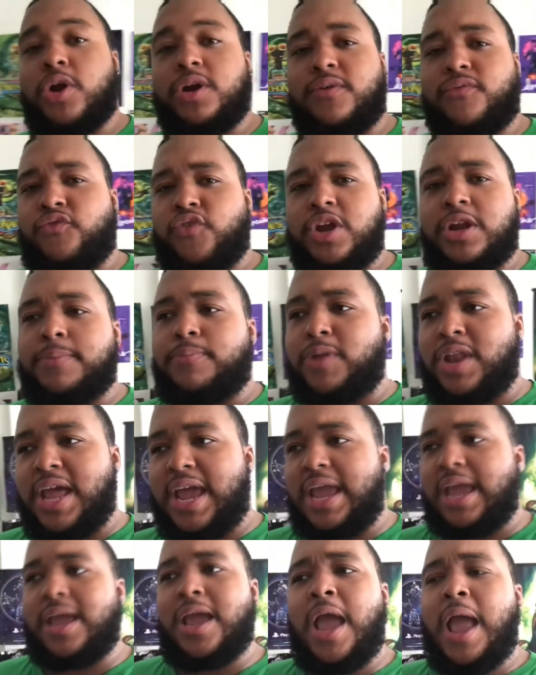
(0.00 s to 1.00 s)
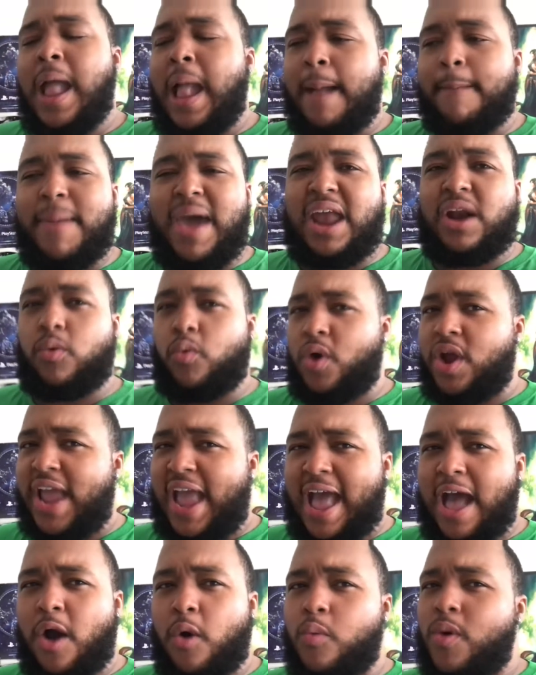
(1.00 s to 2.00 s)
on the free-to-play Battle
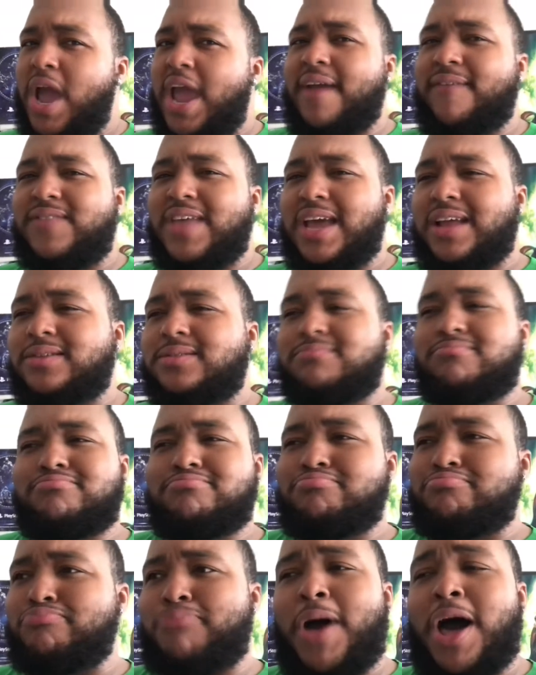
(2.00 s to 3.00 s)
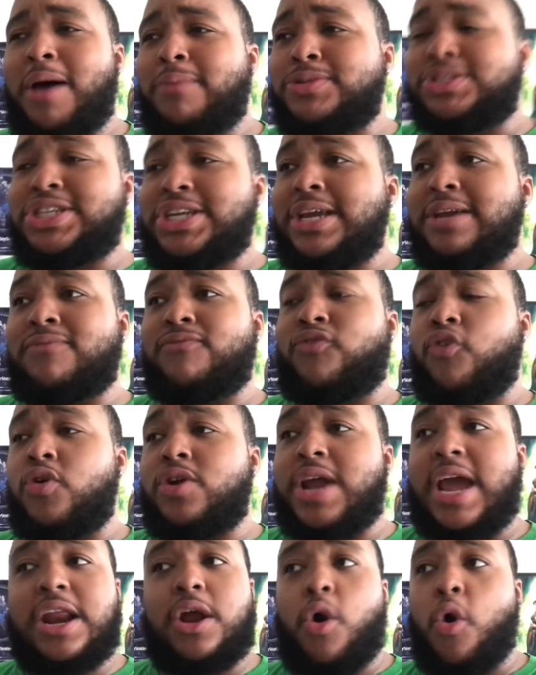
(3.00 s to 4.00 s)
Royale wave that PUBG and
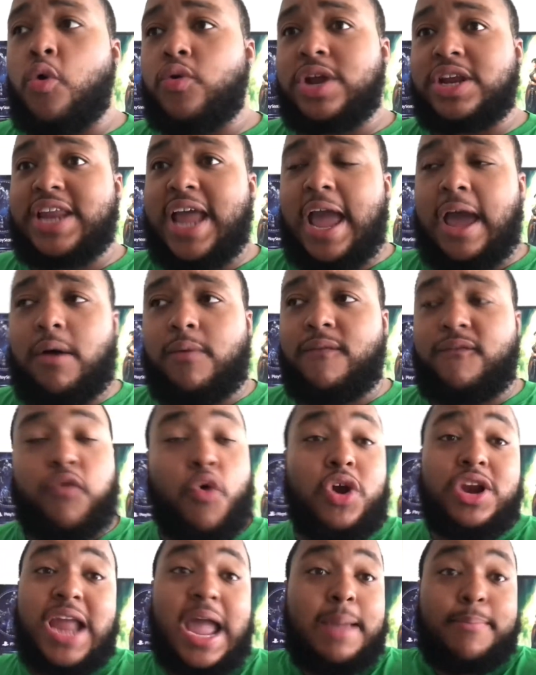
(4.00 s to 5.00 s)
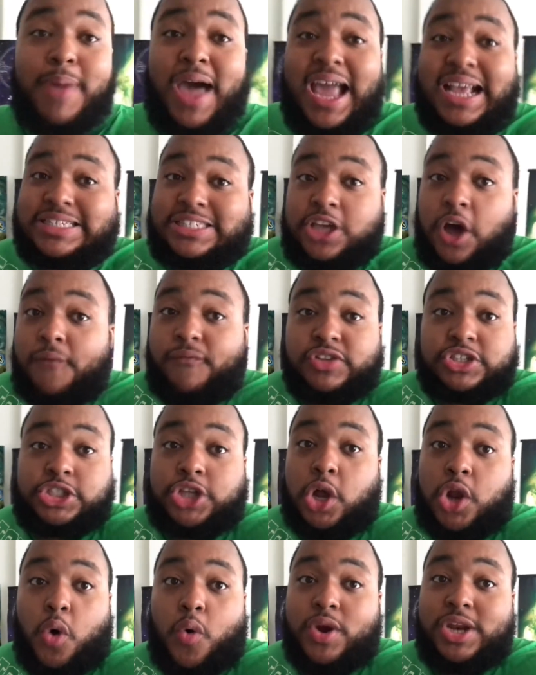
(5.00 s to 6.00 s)
Fortnite are holding down. Fortnite by itself is
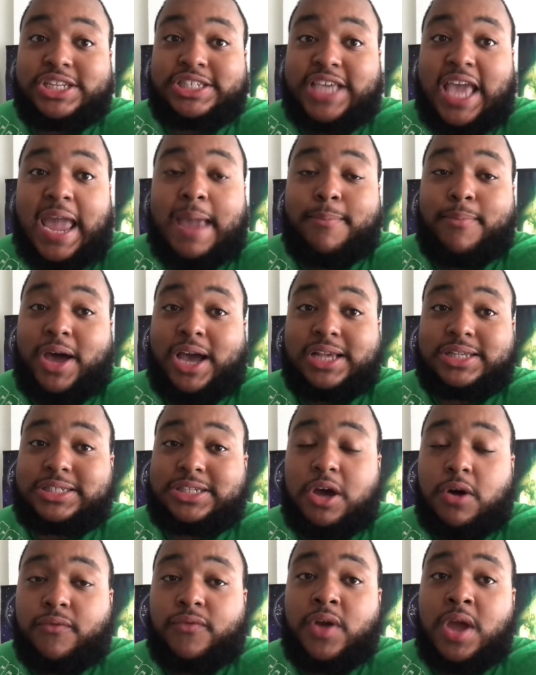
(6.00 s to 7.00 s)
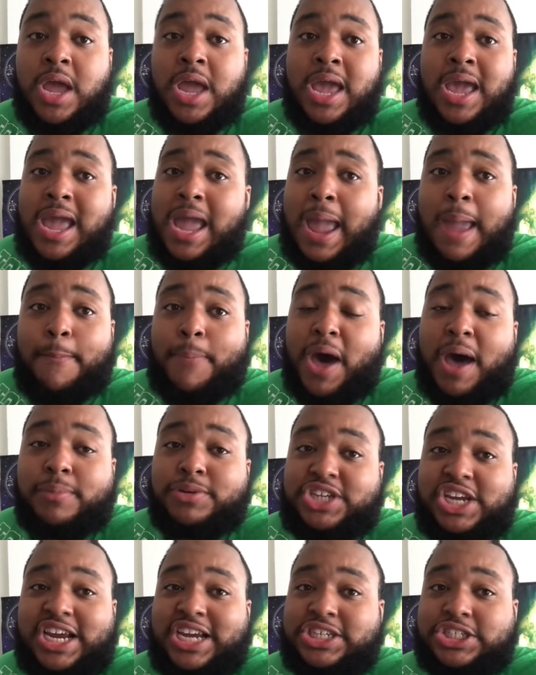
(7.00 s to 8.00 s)
soloing this game by itself. And
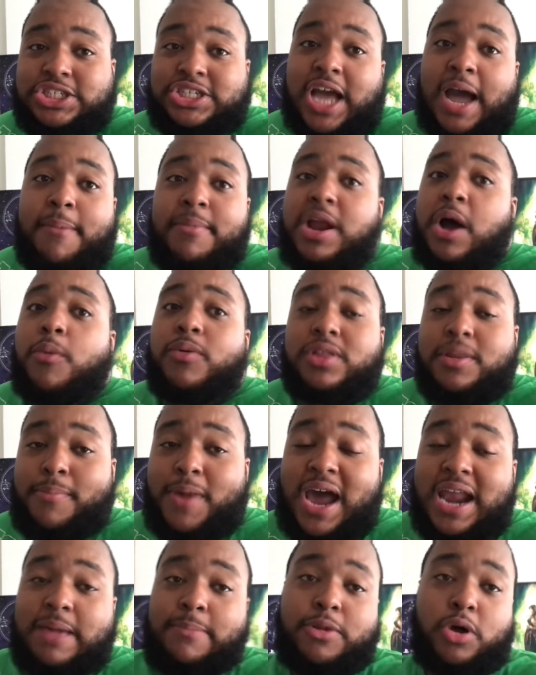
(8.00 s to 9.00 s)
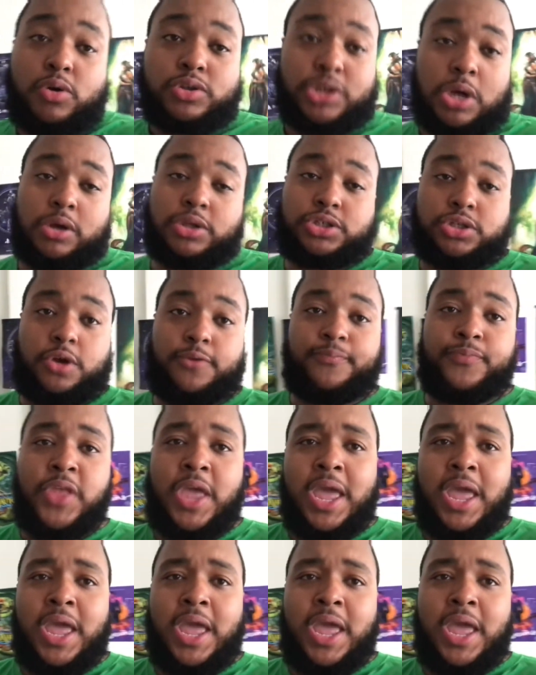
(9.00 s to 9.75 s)
PUBG is just coming out with the body blows also.